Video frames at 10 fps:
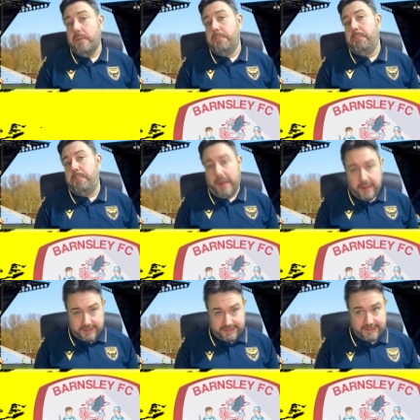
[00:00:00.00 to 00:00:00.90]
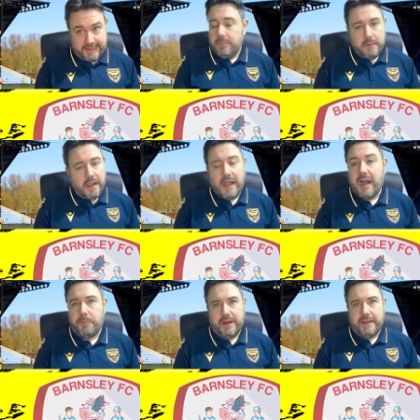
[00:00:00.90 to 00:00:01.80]
Barnsley.
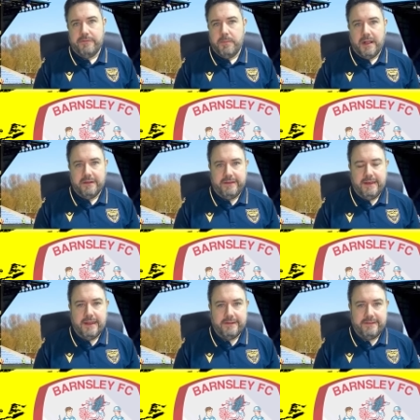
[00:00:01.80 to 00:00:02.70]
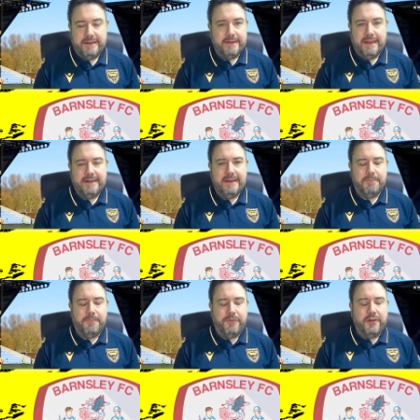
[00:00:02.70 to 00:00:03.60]
Heartbreak for Barnsley last season. They
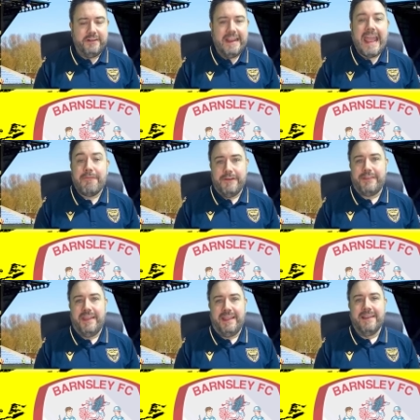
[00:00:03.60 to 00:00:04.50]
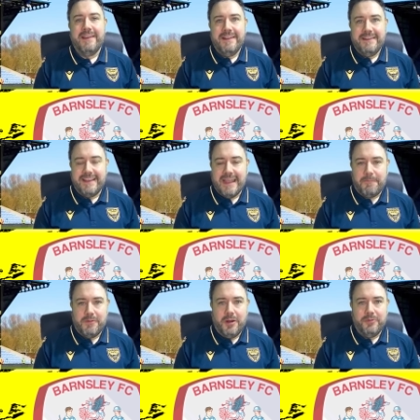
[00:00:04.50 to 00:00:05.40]
did virtually everything to get
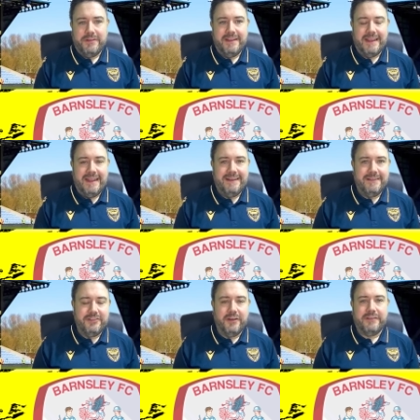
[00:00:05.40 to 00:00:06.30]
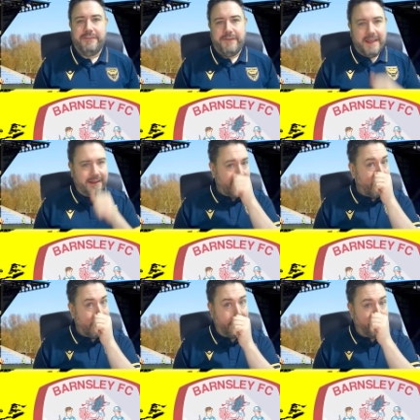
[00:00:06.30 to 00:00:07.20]
promoted and just fell
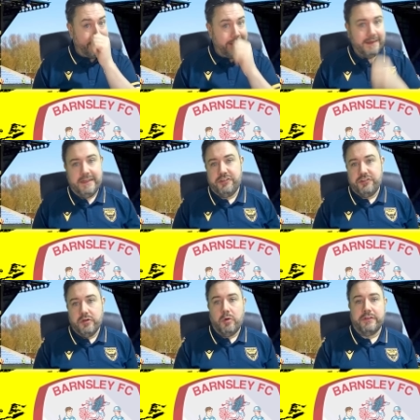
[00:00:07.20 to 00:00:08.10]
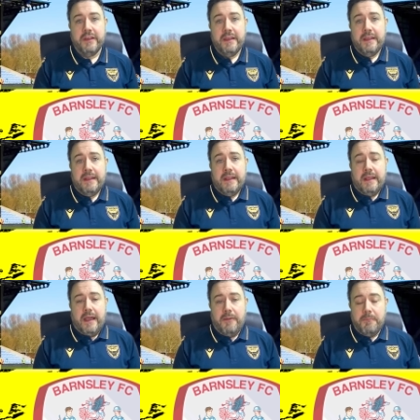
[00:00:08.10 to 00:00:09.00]
heartbreakingly short.
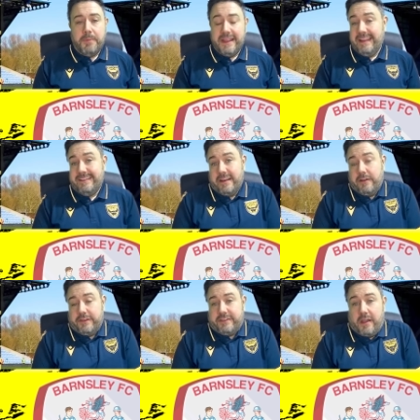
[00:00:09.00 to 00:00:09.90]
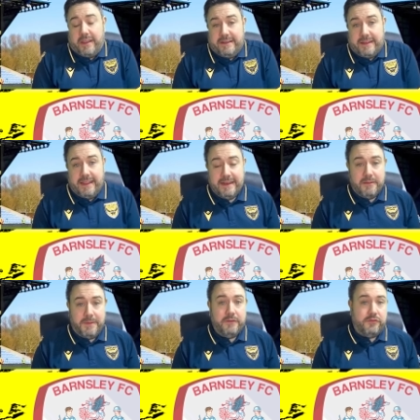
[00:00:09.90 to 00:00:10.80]
But it is another side in a
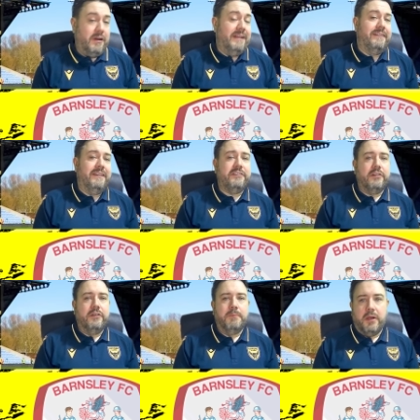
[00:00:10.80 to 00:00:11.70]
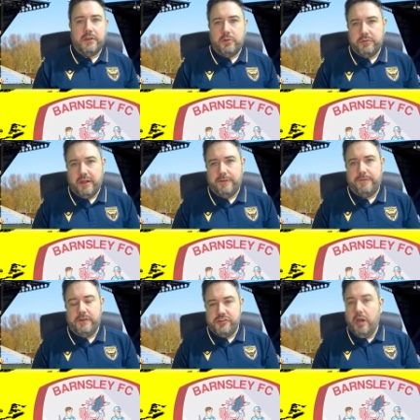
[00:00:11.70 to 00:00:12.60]
bit of transition. Michael Duff
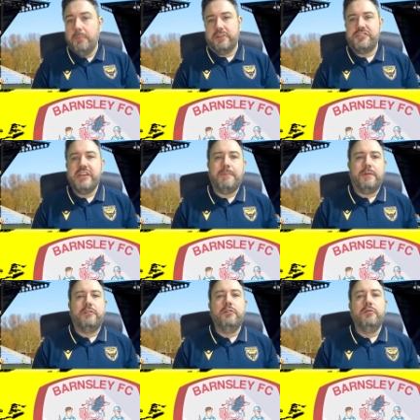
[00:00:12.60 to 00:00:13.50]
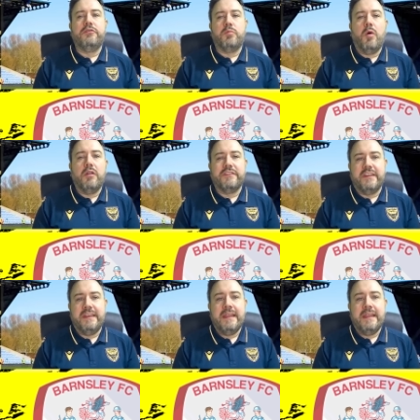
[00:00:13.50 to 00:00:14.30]
jumped ship to Swansea,